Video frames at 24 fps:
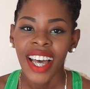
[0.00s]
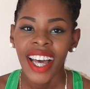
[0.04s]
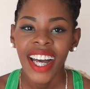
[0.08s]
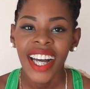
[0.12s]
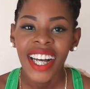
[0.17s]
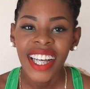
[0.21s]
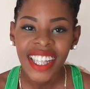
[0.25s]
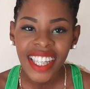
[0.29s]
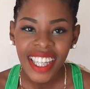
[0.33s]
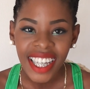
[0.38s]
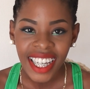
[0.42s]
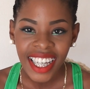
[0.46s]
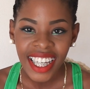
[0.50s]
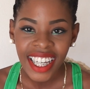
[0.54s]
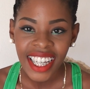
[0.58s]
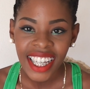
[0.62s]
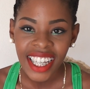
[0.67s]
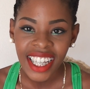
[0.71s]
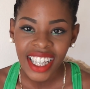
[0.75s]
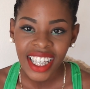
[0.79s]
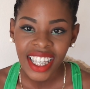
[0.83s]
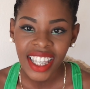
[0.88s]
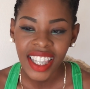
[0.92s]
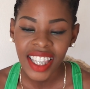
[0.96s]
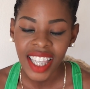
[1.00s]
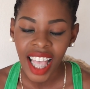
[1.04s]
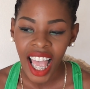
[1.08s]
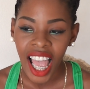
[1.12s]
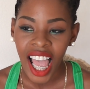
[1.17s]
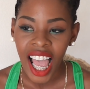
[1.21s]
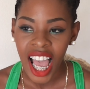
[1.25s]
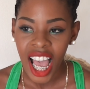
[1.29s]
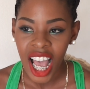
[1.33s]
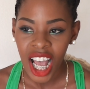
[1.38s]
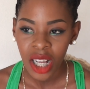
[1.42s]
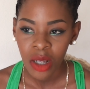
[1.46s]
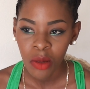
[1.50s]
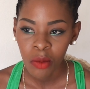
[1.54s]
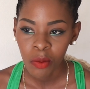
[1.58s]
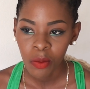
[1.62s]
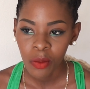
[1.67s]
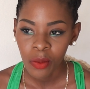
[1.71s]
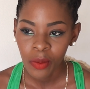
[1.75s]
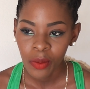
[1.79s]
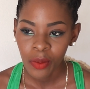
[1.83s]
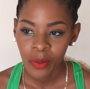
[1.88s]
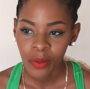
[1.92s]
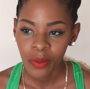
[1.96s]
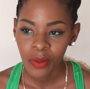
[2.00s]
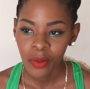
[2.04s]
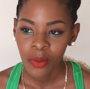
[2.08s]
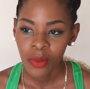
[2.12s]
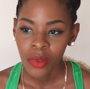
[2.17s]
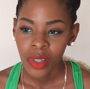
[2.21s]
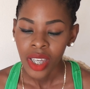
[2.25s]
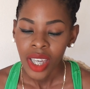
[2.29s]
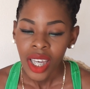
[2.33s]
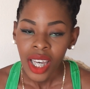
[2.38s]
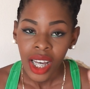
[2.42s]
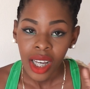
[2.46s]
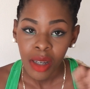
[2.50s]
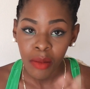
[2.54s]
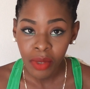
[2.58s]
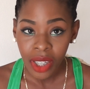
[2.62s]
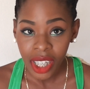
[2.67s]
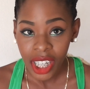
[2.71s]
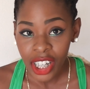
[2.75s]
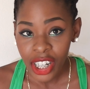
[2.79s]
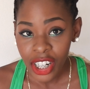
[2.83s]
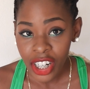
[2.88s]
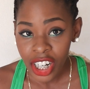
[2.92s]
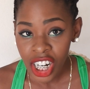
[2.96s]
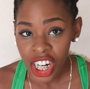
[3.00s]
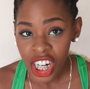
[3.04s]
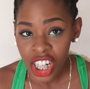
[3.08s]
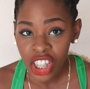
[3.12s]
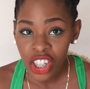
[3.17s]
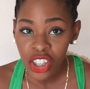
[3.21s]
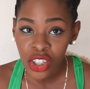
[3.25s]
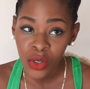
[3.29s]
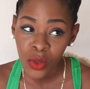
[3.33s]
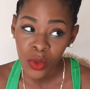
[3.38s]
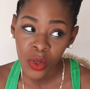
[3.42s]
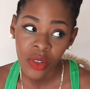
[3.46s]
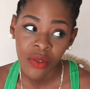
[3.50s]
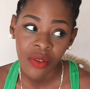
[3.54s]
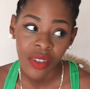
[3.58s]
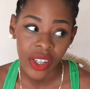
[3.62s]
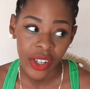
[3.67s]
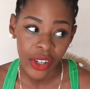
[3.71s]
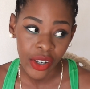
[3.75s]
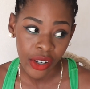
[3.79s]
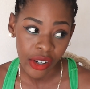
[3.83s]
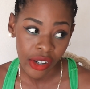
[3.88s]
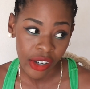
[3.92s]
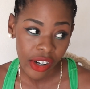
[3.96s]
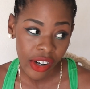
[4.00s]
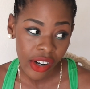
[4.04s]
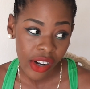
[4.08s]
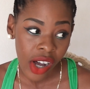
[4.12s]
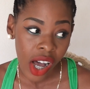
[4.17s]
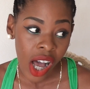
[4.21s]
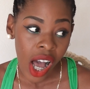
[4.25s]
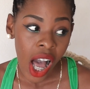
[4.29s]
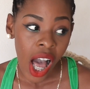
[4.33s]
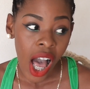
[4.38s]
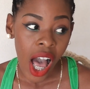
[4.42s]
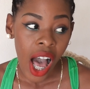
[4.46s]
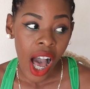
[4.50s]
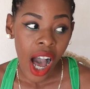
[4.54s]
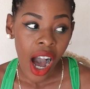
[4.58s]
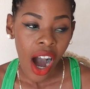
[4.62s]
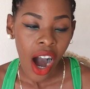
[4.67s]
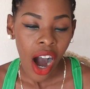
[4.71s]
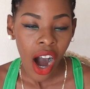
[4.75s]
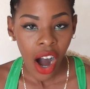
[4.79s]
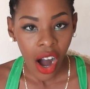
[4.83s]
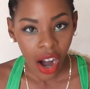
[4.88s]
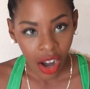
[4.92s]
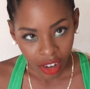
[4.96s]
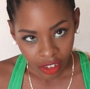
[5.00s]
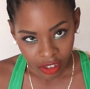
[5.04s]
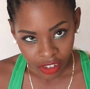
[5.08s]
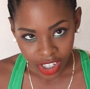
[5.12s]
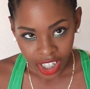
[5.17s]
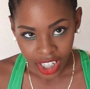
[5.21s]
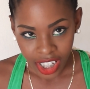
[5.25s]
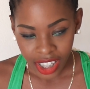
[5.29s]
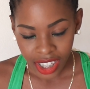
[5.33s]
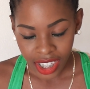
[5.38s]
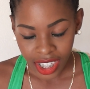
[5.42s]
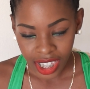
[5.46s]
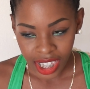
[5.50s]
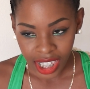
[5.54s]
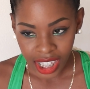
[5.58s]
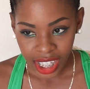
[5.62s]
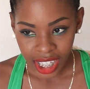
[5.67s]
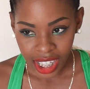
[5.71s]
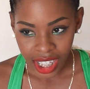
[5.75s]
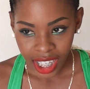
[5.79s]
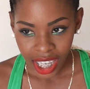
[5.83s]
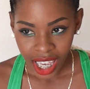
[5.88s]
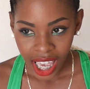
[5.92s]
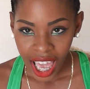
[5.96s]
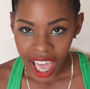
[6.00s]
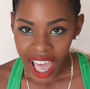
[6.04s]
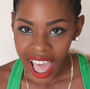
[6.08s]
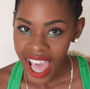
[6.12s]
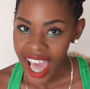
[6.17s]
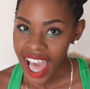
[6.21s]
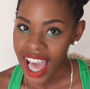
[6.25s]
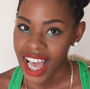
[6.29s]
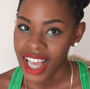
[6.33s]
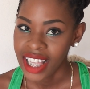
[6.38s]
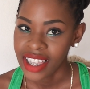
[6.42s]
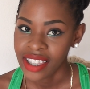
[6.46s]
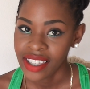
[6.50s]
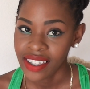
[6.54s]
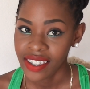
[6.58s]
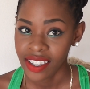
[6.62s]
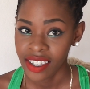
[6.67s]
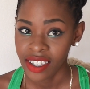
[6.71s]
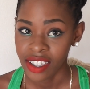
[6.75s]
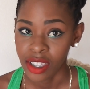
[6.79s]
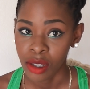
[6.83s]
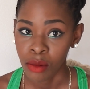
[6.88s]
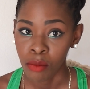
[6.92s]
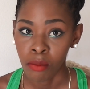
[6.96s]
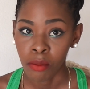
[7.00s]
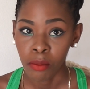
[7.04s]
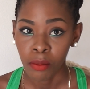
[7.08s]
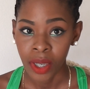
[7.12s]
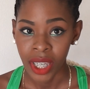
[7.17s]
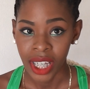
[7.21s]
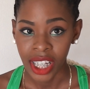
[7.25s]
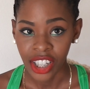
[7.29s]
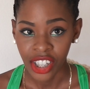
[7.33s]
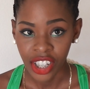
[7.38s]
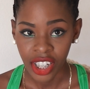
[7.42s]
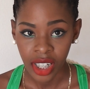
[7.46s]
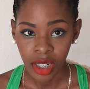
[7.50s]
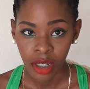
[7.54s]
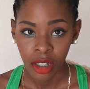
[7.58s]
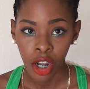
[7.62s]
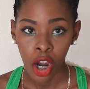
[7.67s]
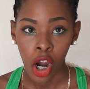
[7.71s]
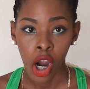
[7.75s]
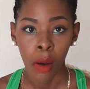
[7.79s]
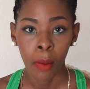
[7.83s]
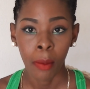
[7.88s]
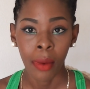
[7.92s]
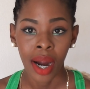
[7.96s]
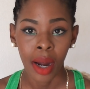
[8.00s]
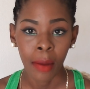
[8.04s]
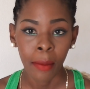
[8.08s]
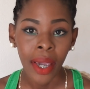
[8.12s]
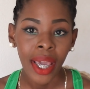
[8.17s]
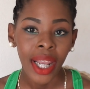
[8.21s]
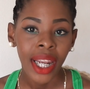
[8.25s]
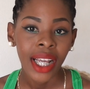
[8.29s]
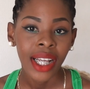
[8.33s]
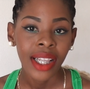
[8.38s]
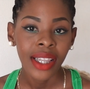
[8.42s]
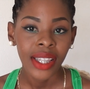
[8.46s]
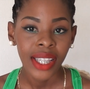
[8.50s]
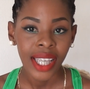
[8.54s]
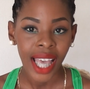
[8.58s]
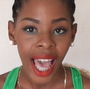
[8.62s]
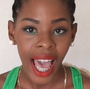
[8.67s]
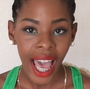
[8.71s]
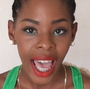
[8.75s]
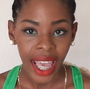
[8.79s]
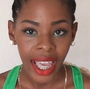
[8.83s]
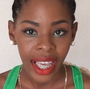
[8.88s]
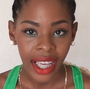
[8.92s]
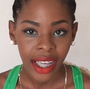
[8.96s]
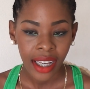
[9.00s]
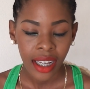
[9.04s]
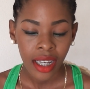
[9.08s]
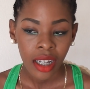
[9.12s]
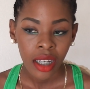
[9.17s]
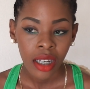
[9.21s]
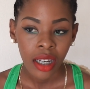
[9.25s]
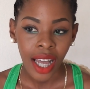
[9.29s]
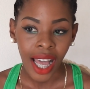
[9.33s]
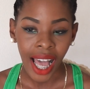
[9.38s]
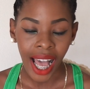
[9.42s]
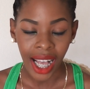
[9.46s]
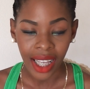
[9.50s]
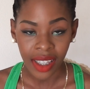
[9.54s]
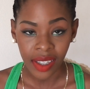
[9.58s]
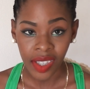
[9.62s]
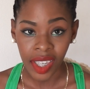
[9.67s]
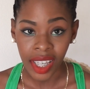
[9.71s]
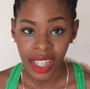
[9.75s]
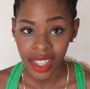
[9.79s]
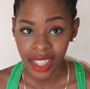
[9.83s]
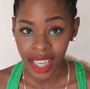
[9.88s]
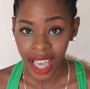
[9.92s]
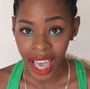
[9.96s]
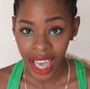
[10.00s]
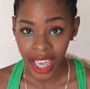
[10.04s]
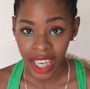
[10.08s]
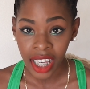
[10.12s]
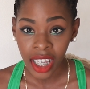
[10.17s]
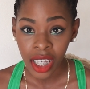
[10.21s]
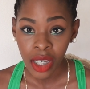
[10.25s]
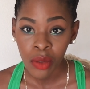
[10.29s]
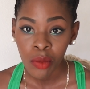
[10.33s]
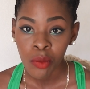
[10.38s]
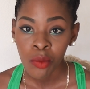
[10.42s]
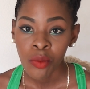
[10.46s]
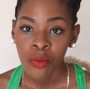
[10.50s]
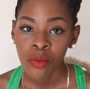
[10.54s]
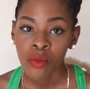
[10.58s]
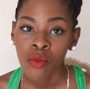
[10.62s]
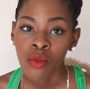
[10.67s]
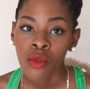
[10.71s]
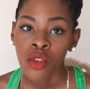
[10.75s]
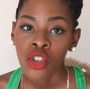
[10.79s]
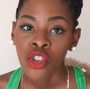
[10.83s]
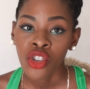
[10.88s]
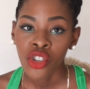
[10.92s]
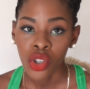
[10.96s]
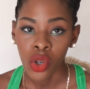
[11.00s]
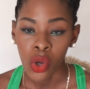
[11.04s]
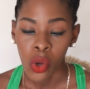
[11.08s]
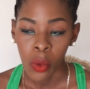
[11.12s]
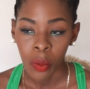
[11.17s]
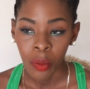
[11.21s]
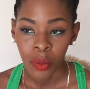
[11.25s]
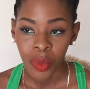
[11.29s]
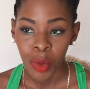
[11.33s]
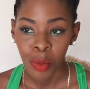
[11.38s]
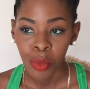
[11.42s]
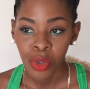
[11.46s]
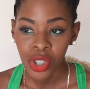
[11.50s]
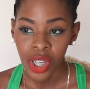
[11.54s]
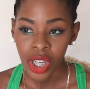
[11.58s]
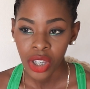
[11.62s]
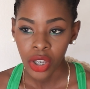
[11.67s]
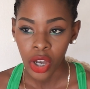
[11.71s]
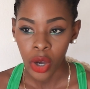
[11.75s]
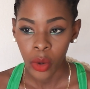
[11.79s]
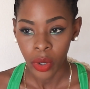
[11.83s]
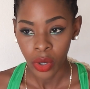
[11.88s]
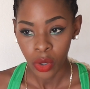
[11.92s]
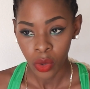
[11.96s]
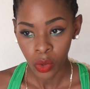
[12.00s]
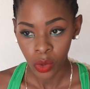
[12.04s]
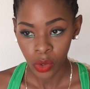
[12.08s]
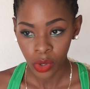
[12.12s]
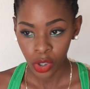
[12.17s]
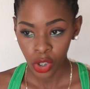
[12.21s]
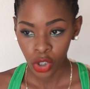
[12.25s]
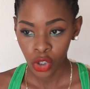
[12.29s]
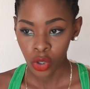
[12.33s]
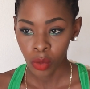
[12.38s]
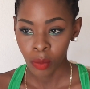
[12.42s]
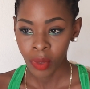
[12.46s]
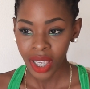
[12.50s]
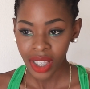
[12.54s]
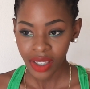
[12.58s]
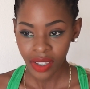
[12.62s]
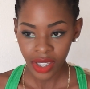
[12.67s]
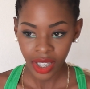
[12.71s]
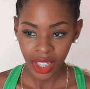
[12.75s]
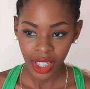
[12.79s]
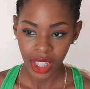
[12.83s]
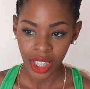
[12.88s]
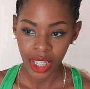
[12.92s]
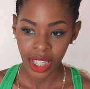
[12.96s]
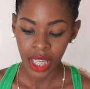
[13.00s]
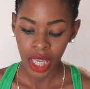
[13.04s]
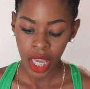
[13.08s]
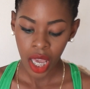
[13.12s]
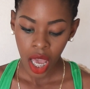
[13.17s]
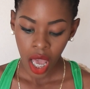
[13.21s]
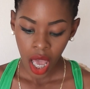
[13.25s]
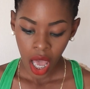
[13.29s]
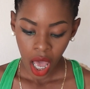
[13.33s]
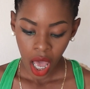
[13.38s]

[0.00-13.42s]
Hi guys, I'm here to do a video, obviously, and this is the Bajan or Barbadian tag, accent tag. So let me tell you how it goes. So basically,